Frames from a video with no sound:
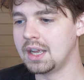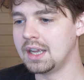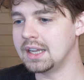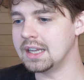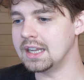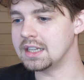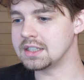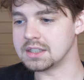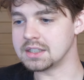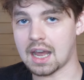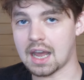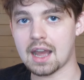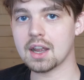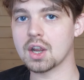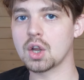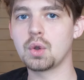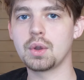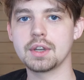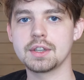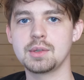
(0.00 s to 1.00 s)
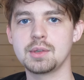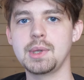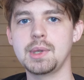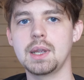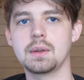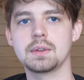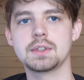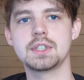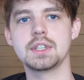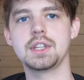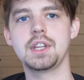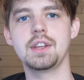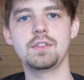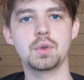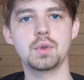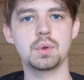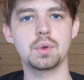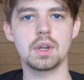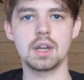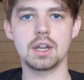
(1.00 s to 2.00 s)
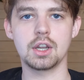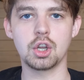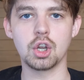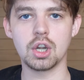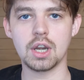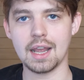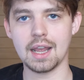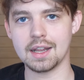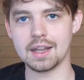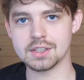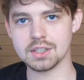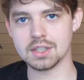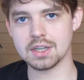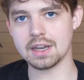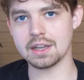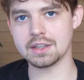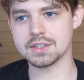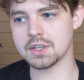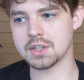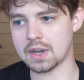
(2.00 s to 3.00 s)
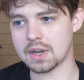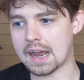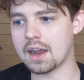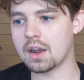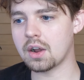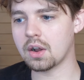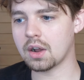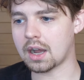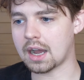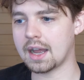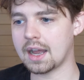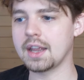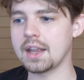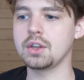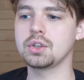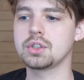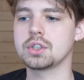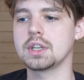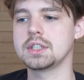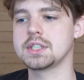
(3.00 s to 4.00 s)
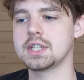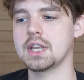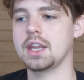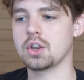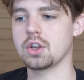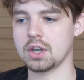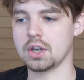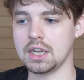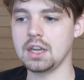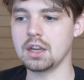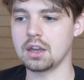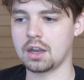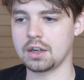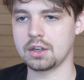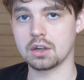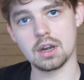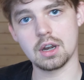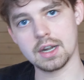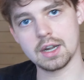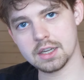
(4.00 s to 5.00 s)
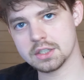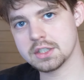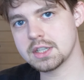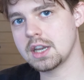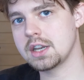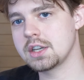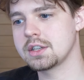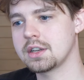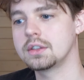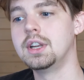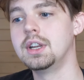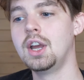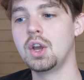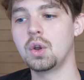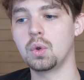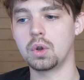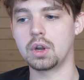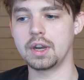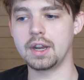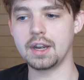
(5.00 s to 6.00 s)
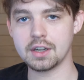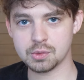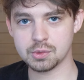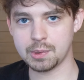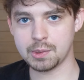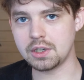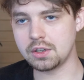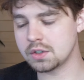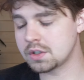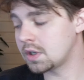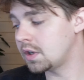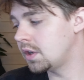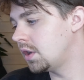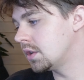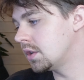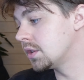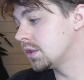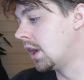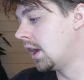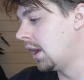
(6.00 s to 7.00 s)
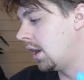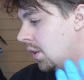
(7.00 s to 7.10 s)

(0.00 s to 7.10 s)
is not going to be able to give you a good answer as to how high you should set your heat on your hot air station, what airspeed you should use,